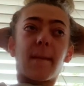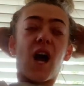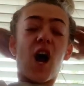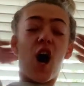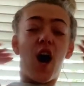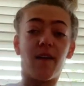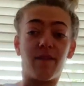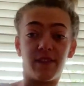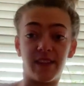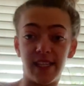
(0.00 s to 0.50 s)

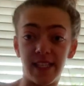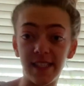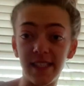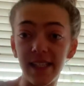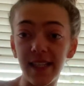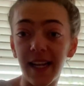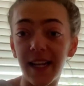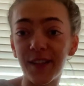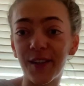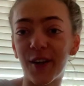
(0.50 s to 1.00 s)
off
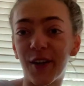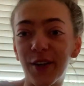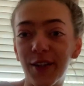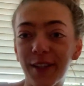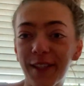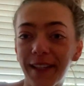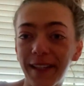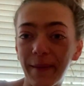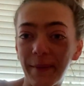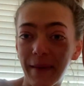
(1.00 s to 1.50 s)
season has
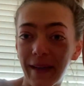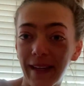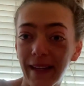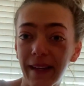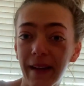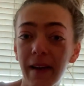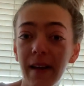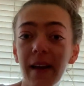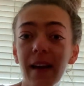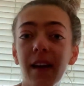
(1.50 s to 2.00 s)
honestly been